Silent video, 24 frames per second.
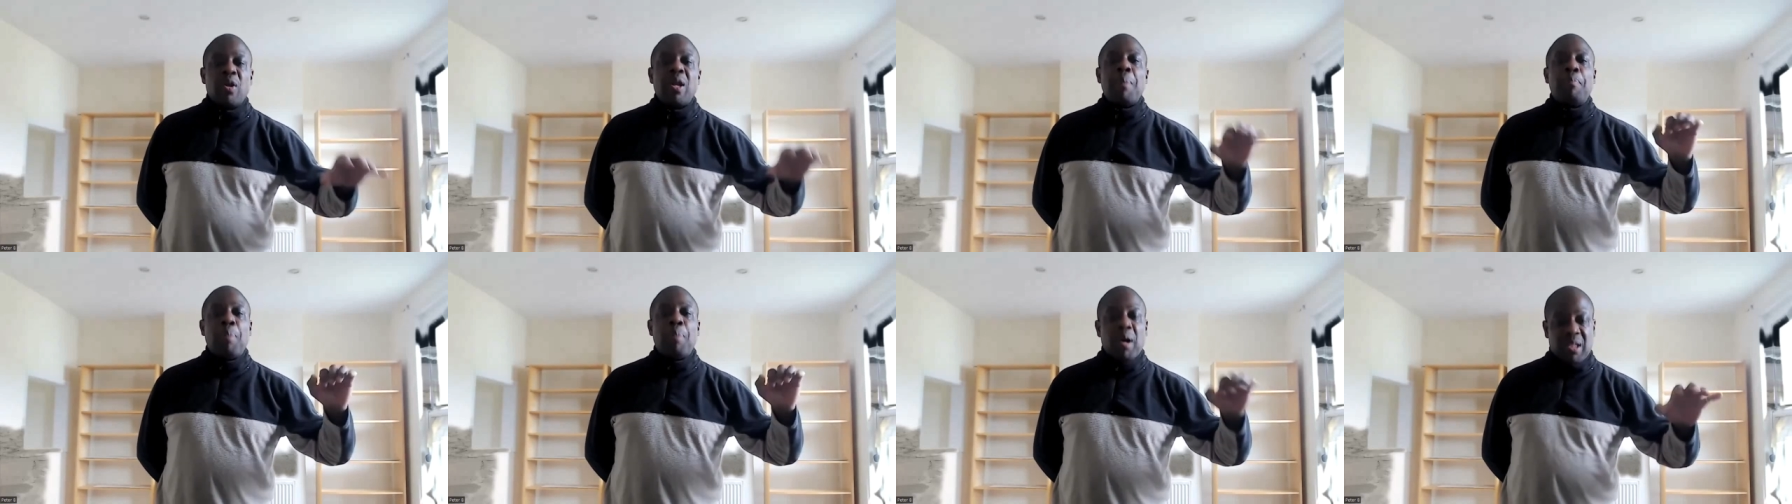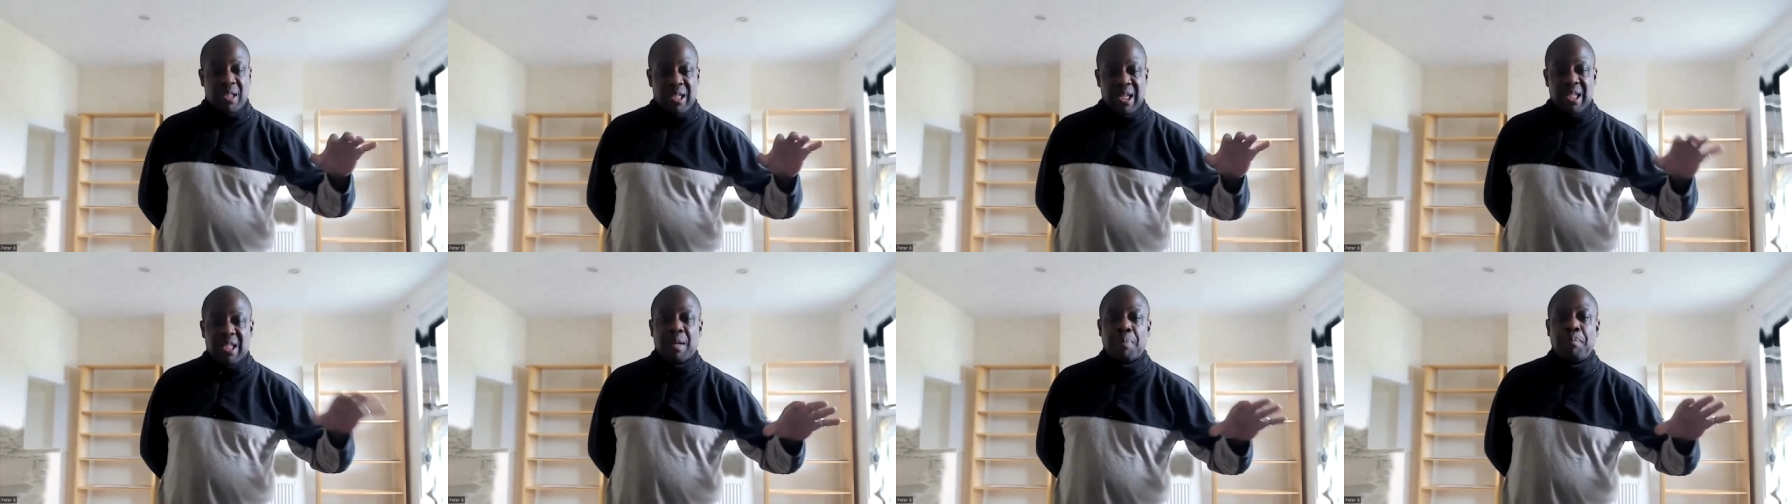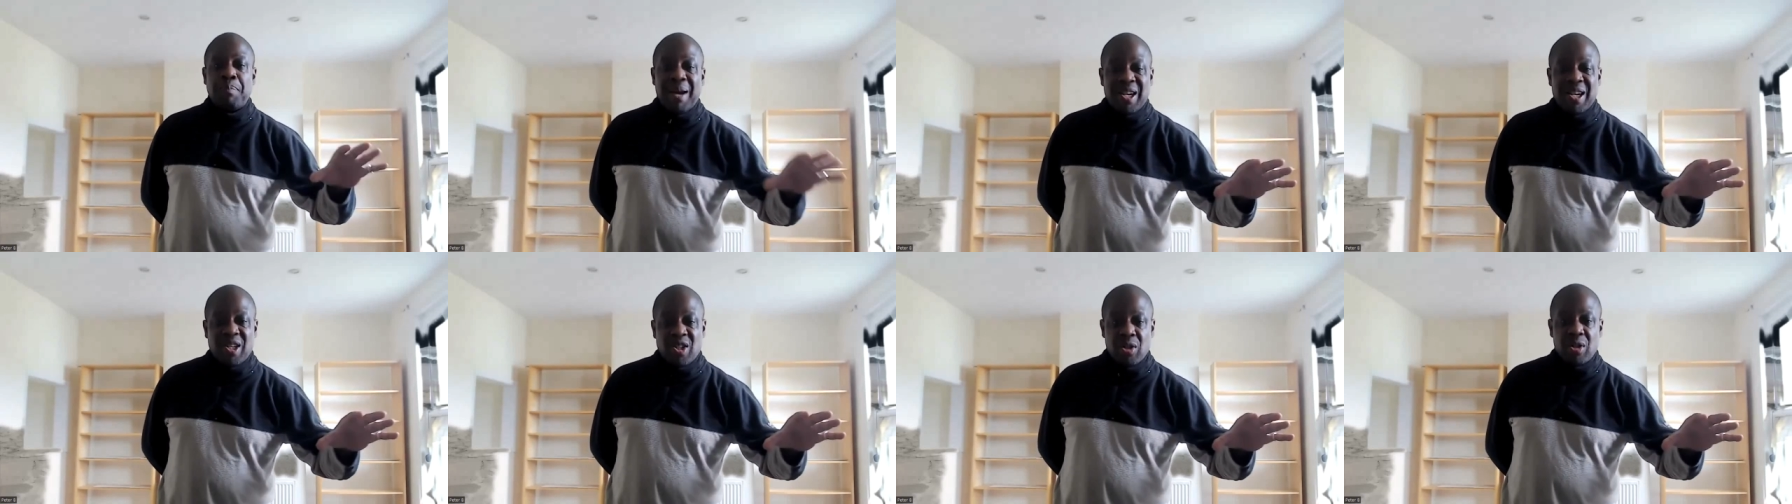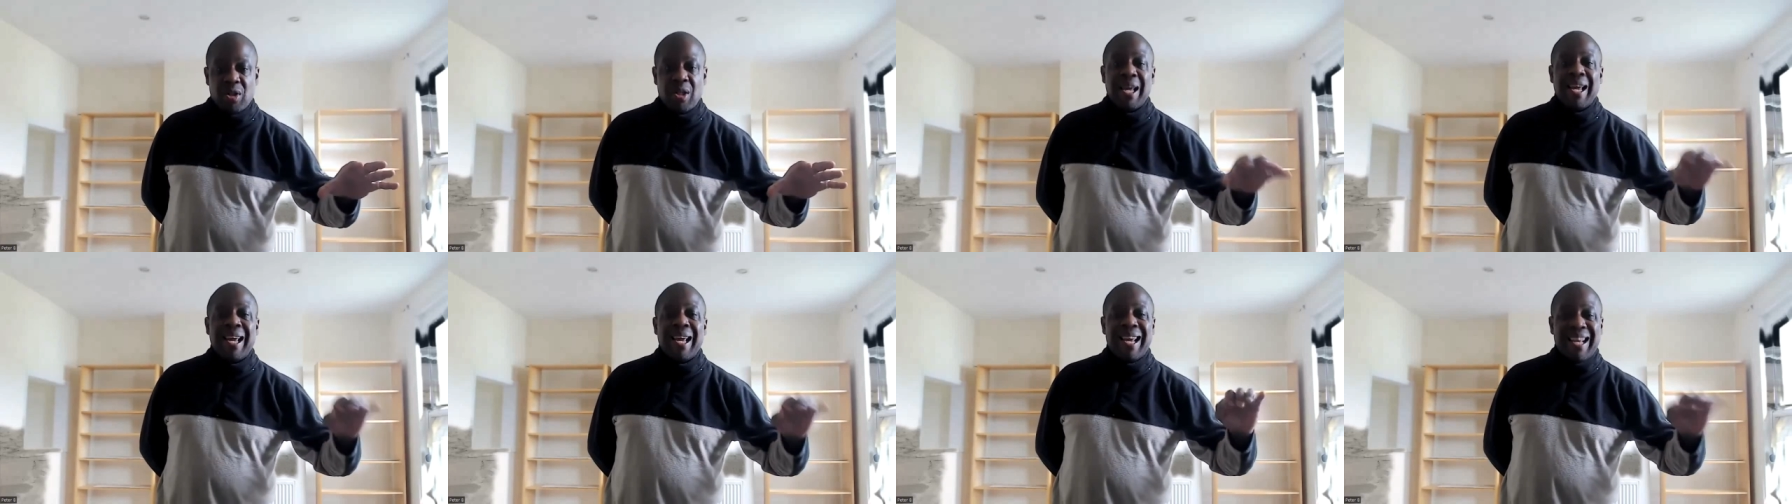their
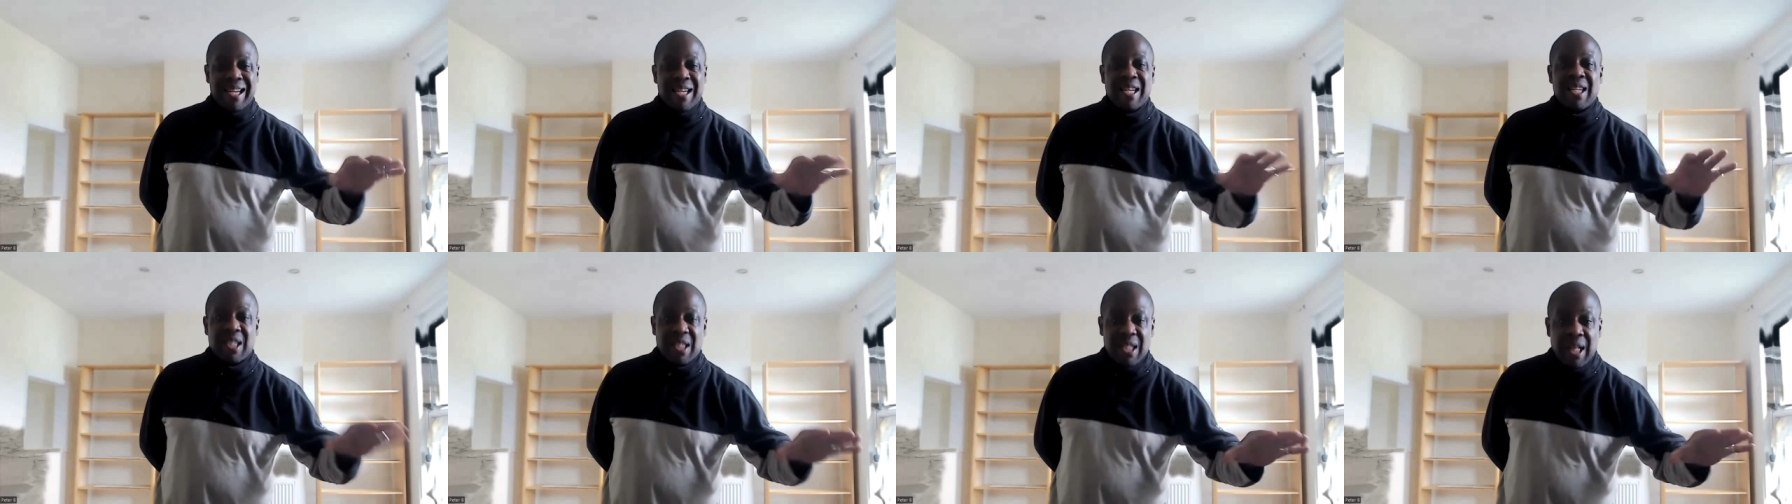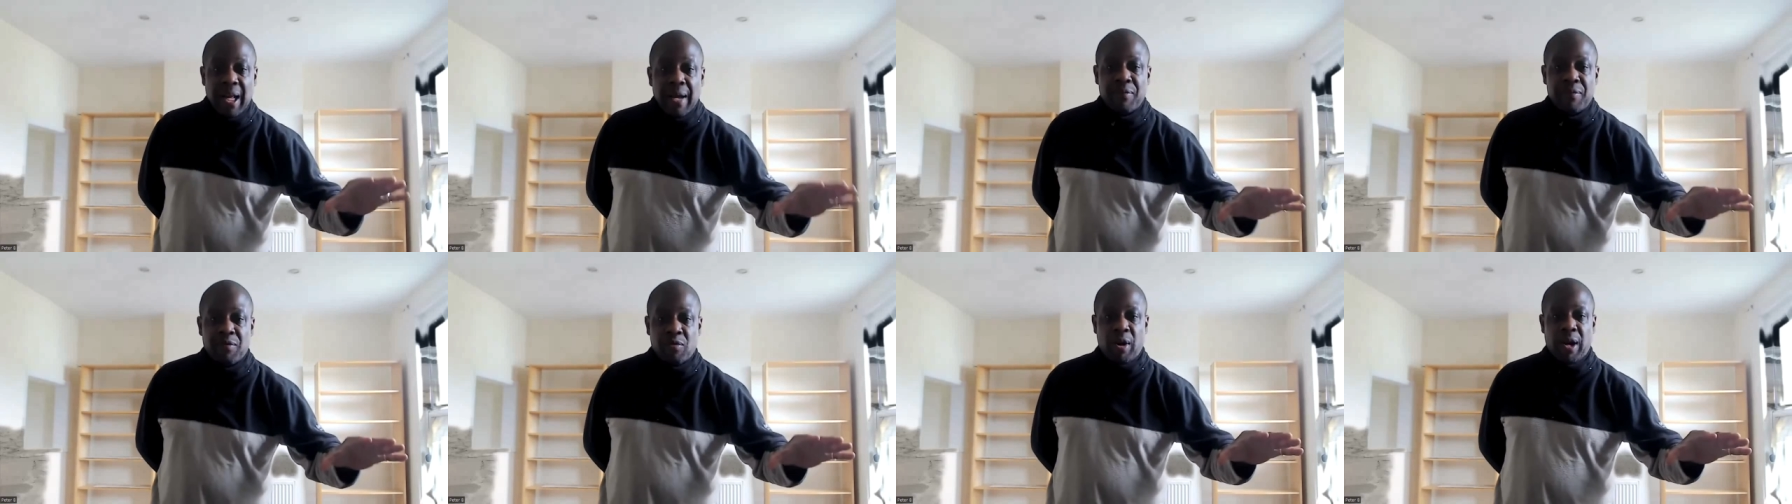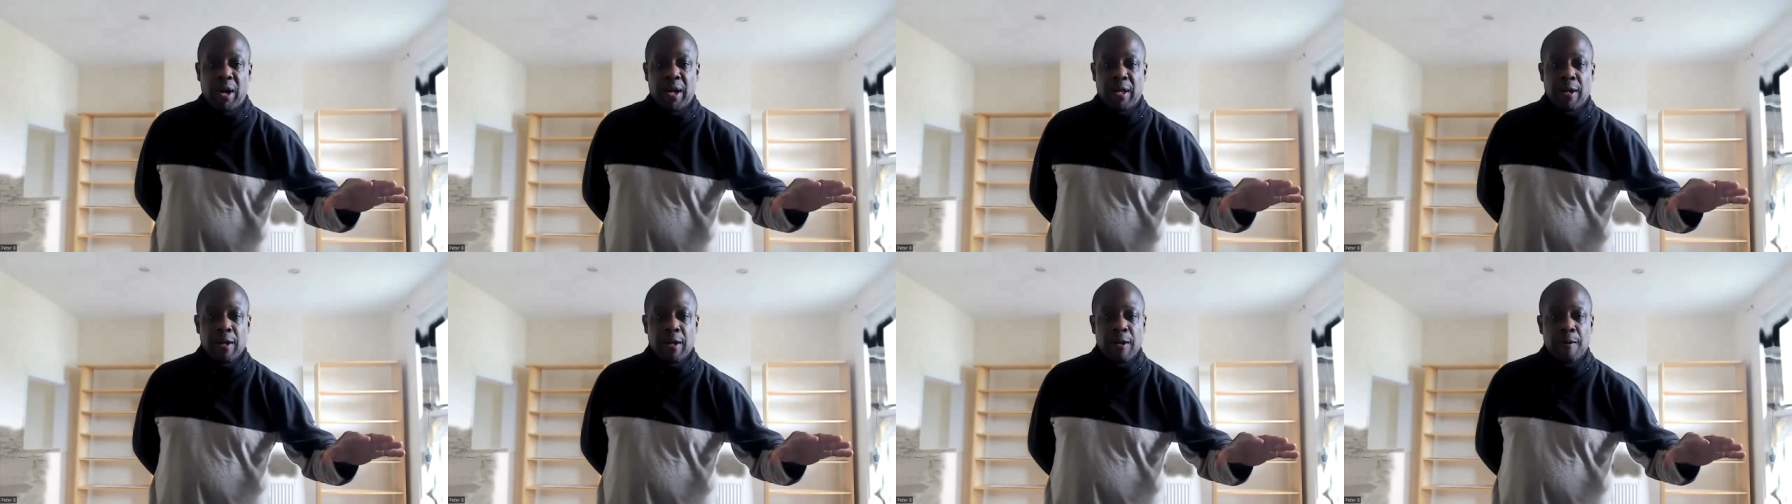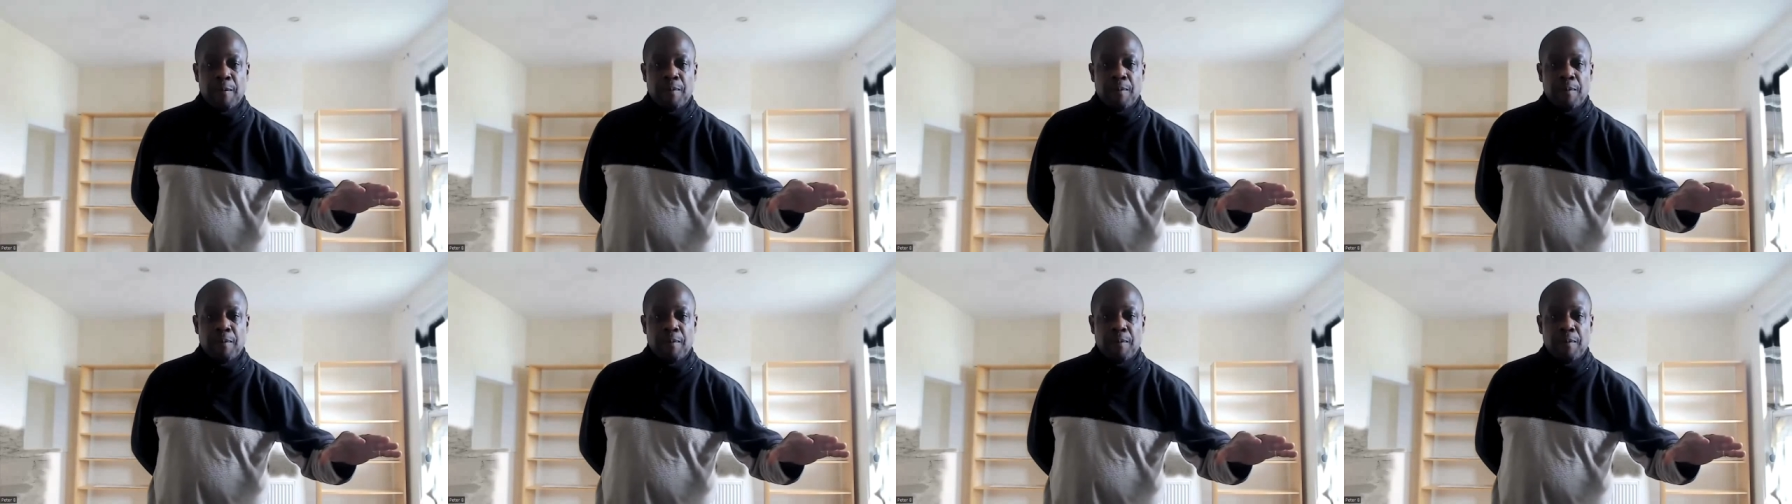participation in the slave trade,